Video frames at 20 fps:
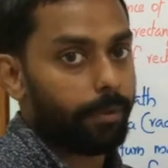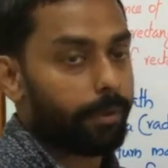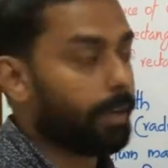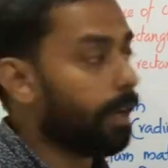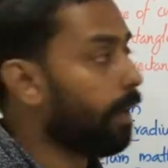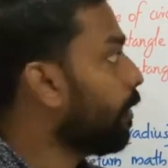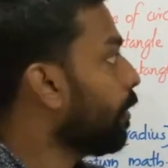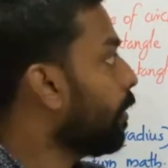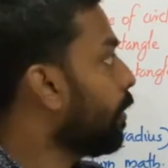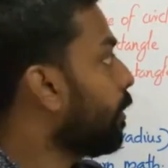
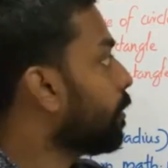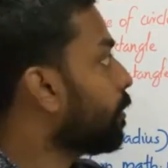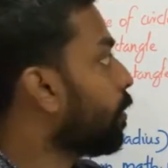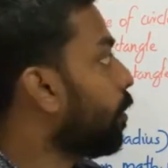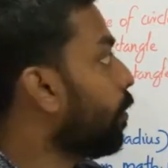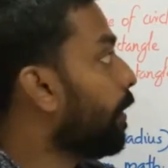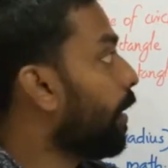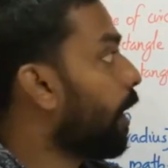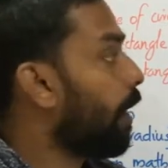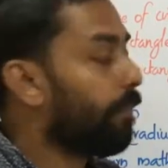Okay,
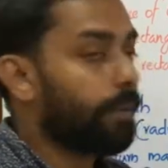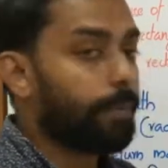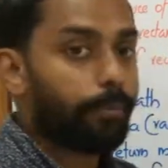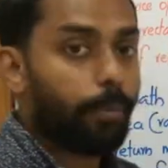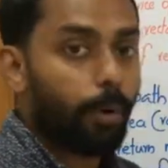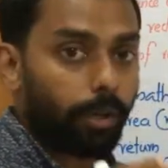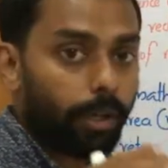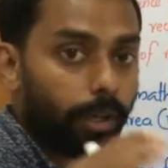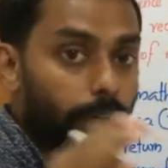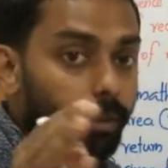so we have
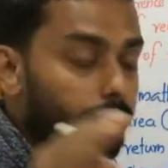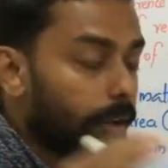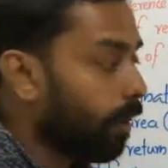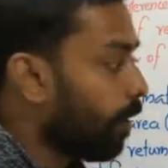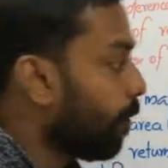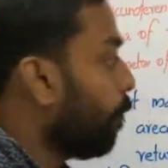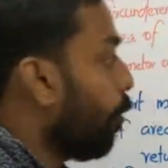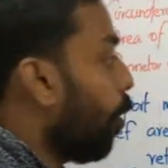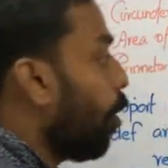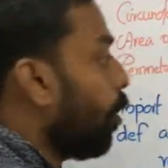imported
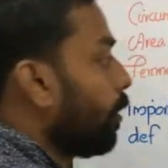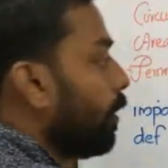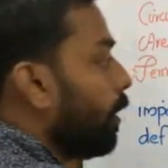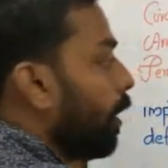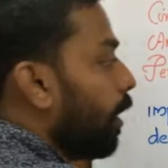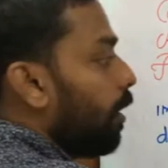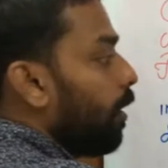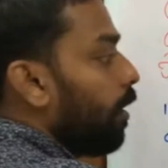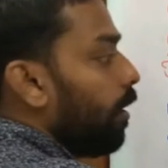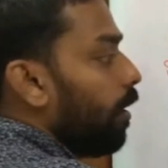both
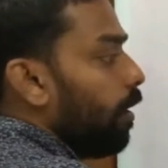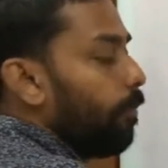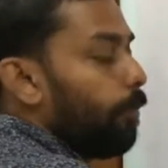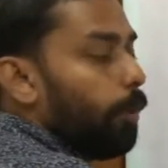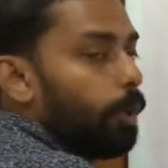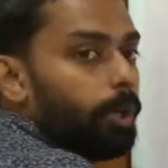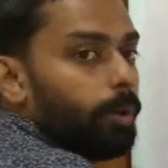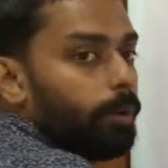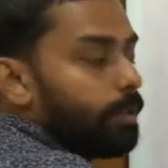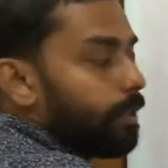the
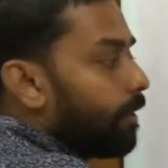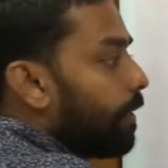modules,